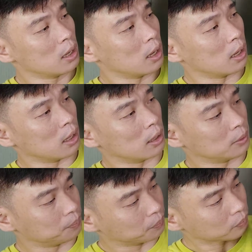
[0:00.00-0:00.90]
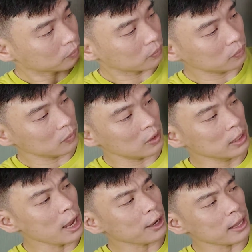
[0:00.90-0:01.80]
yeah,
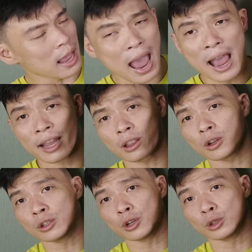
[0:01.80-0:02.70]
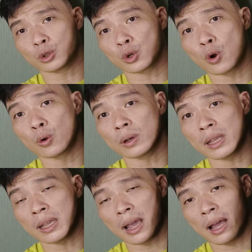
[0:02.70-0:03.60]
you can hang it on your trolley,